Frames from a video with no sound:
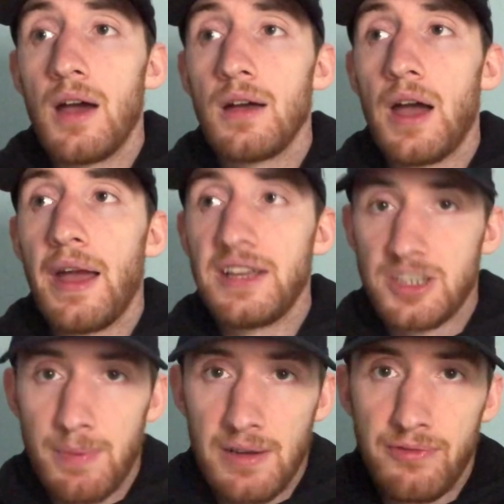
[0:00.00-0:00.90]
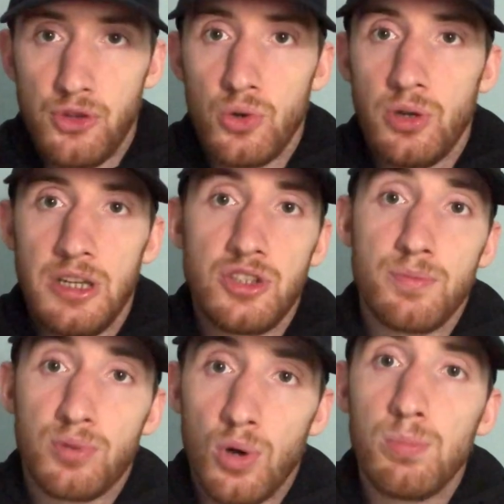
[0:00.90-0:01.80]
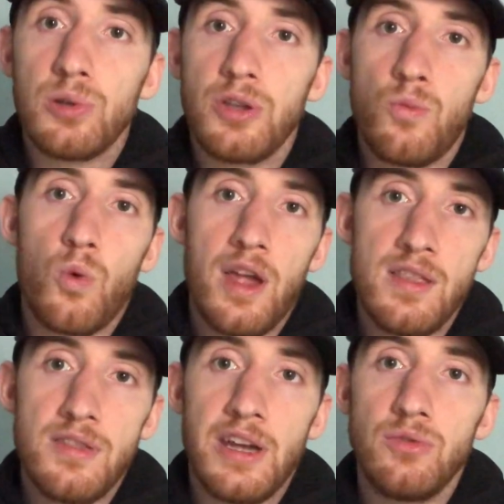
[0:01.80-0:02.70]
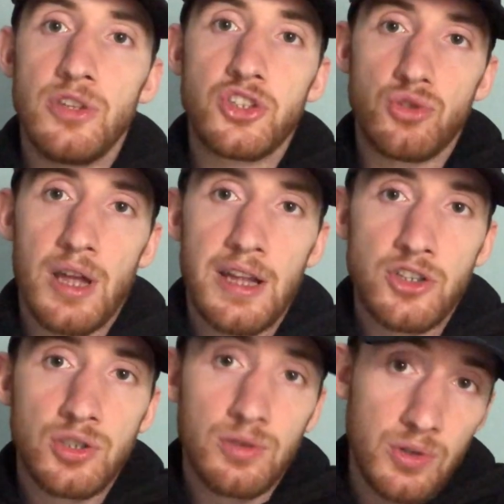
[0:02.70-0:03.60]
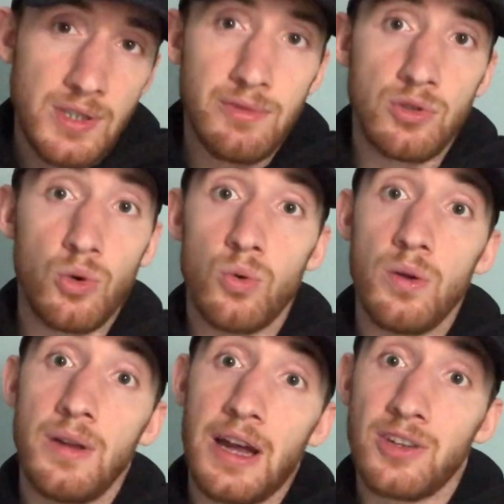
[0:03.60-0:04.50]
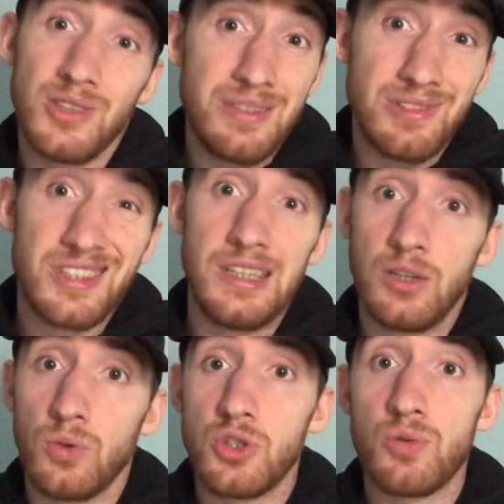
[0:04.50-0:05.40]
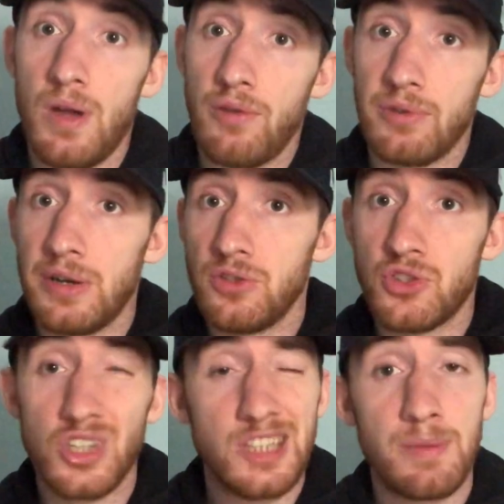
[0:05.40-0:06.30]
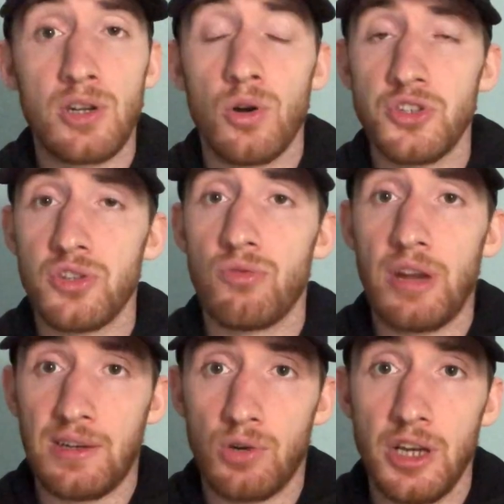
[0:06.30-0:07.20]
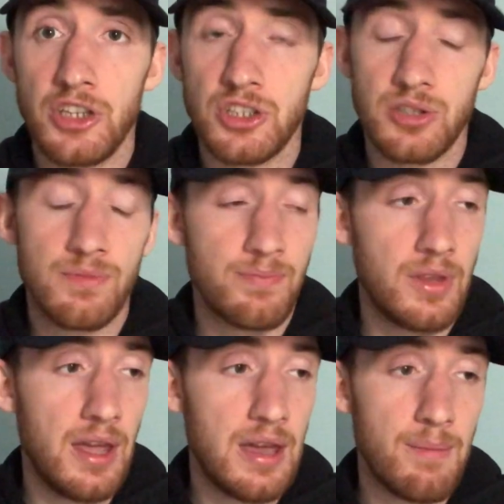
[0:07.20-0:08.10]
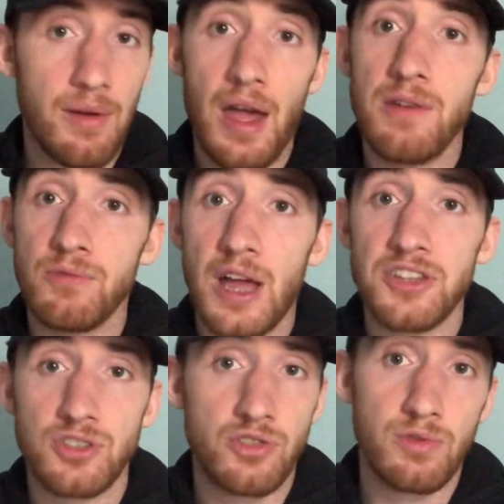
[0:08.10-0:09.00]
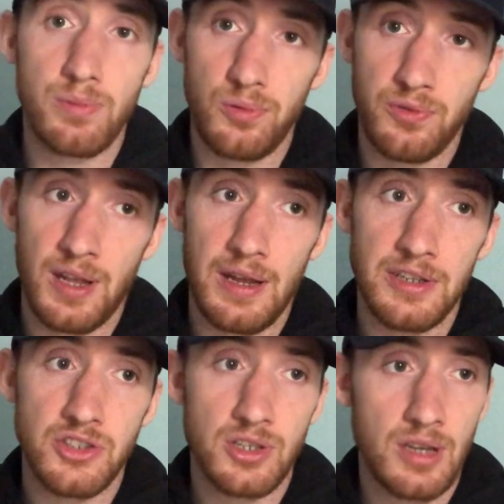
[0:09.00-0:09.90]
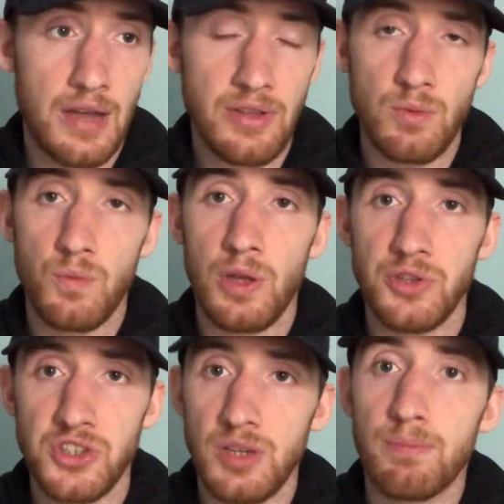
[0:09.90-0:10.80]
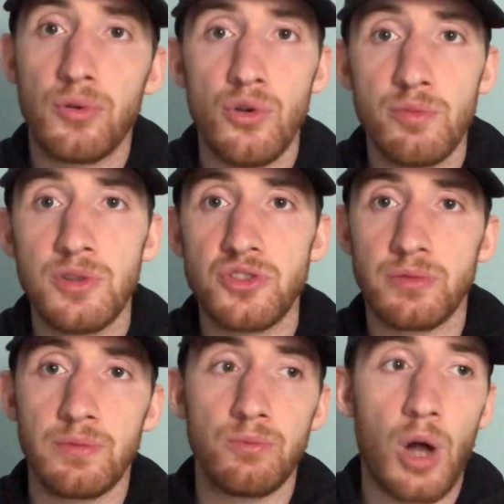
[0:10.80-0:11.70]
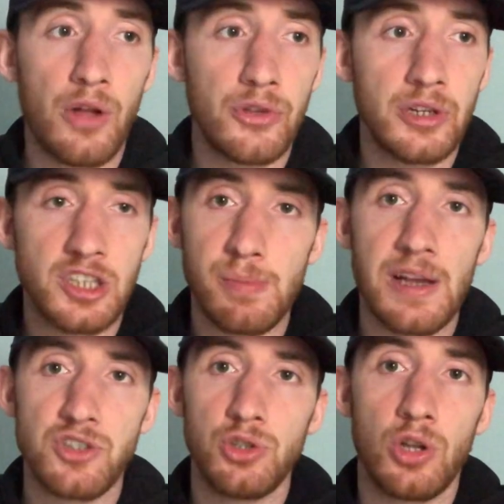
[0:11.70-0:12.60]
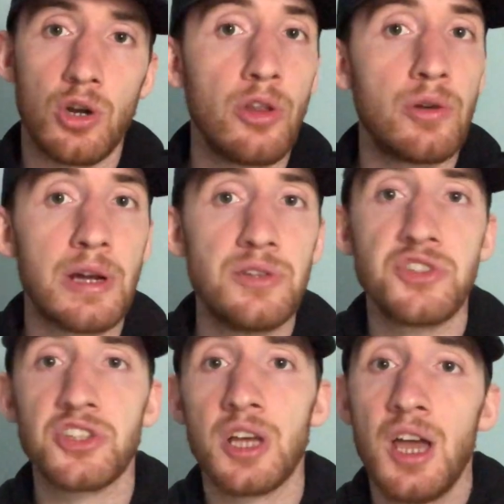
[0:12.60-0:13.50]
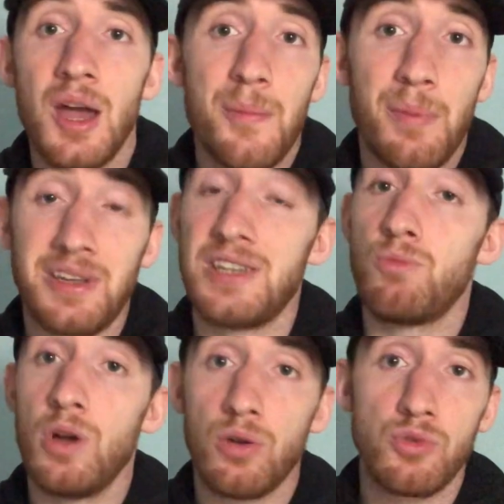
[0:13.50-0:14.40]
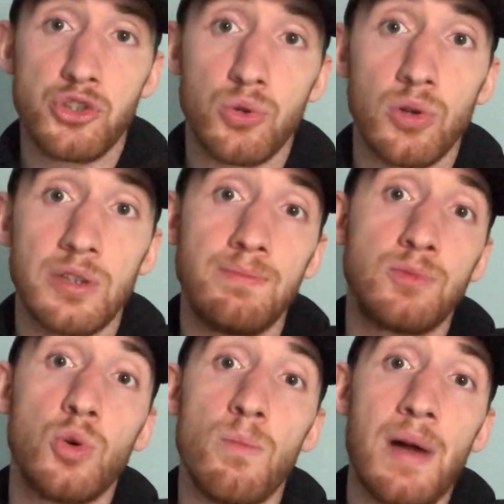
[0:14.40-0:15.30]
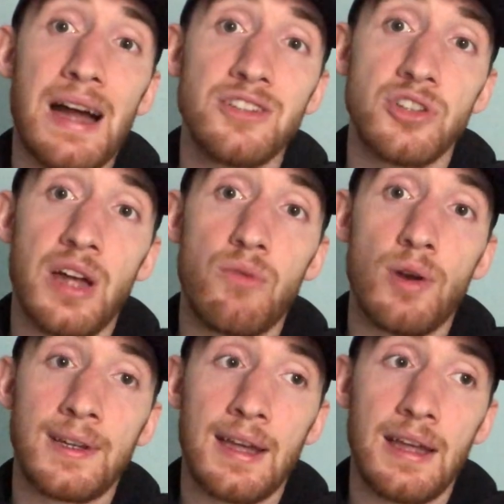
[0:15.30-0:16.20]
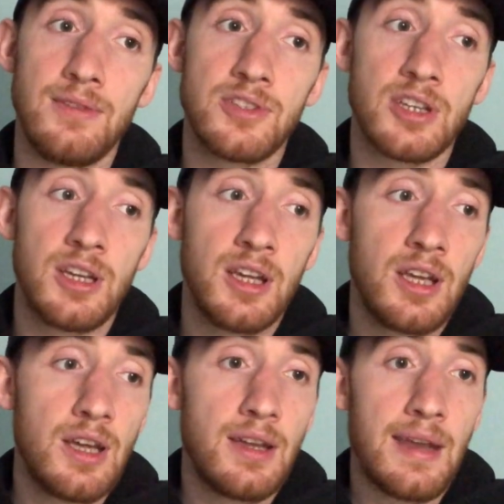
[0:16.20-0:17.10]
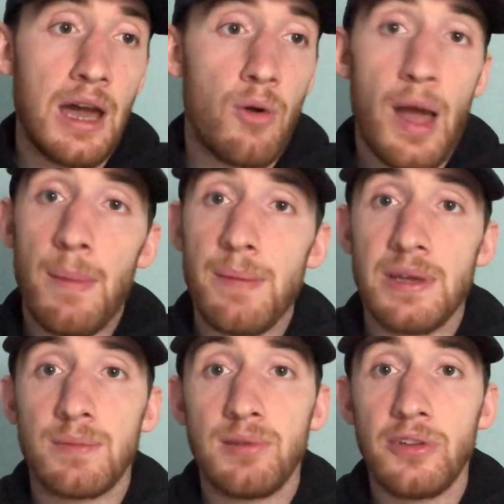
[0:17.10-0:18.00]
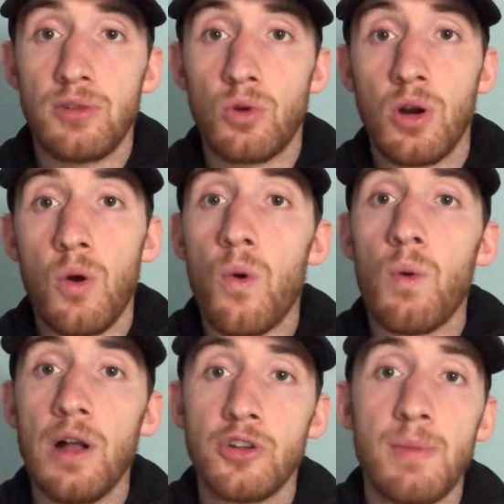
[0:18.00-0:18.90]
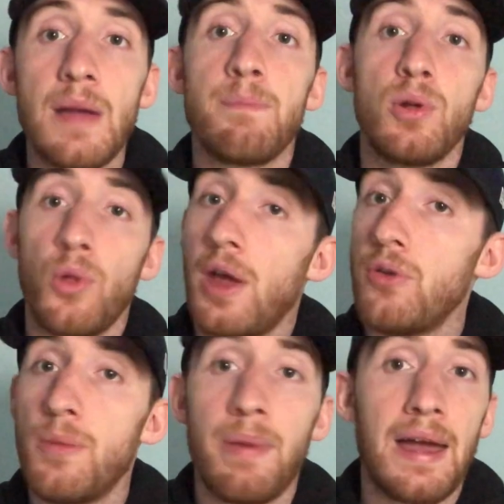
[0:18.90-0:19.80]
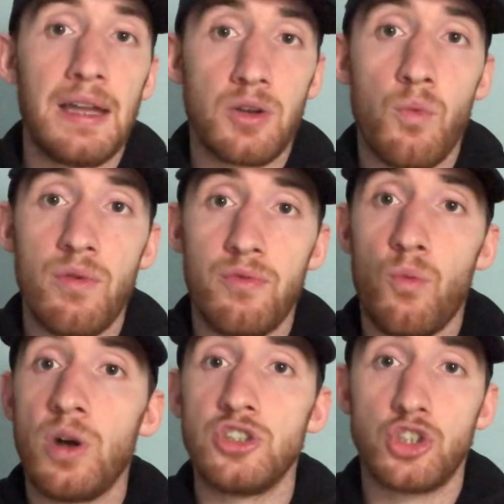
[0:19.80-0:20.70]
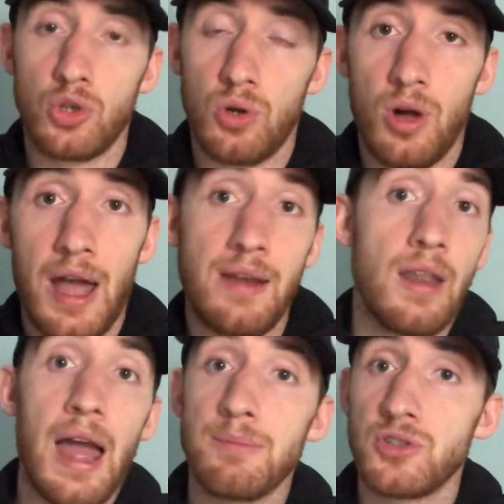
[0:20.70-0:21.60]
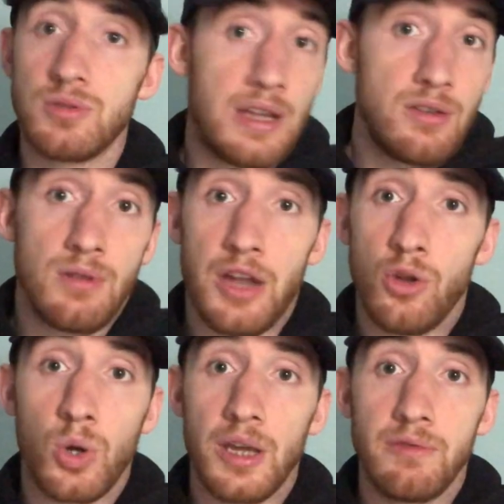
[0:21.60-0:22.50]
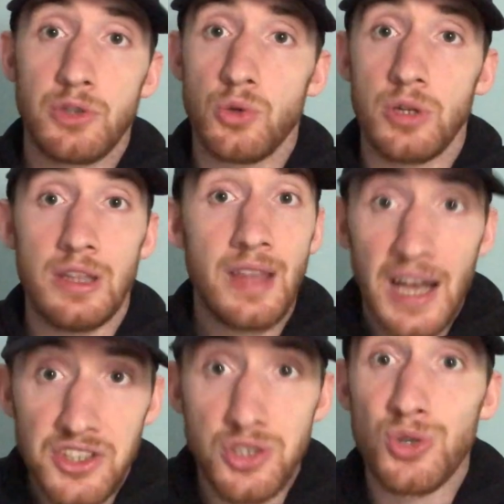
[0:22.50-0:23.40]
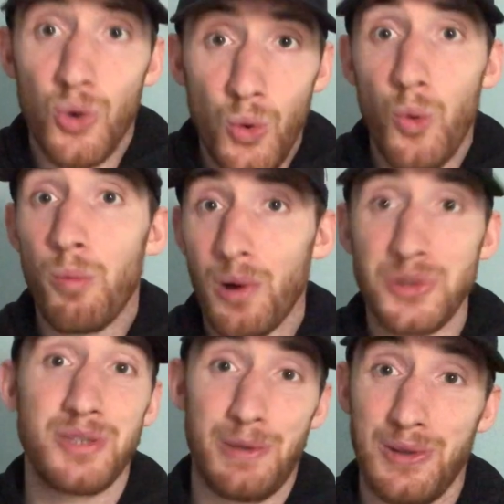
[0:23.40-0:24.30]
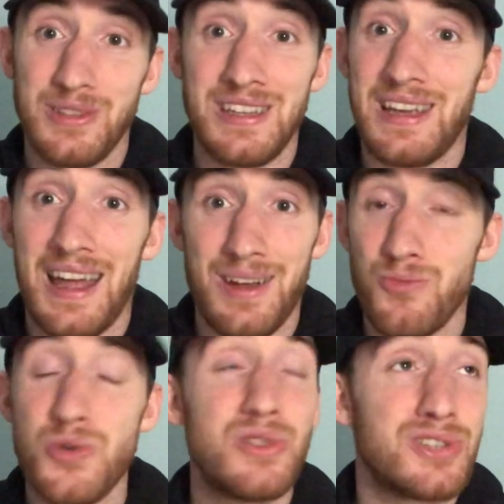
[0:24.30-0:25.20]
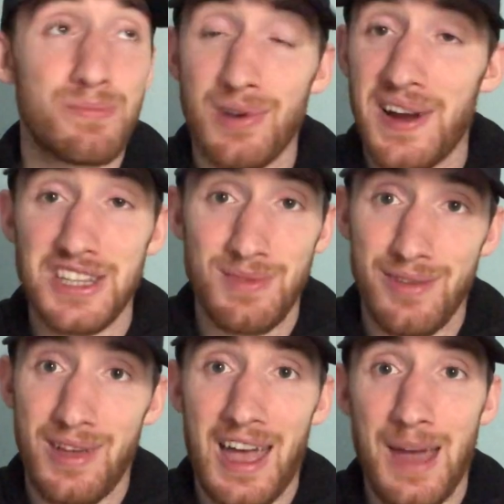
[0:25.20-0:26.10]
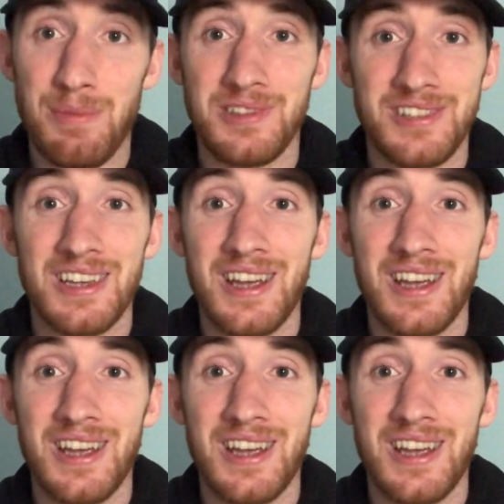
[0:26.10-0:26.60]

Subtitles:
I expect Fury to probably win down the stretch, or even I could even see it going 12 rounds just because of the ring rust. And that's just for both guys. I think we will see improvements from Wilder, especially in the early rounds, but he will resort going back to that right hand. Now, I might be completely wrong. Wilder might pull it out of the bag with one shot and knock out Fury. That is a total possibility, and it wouldn't surprise me if it happened.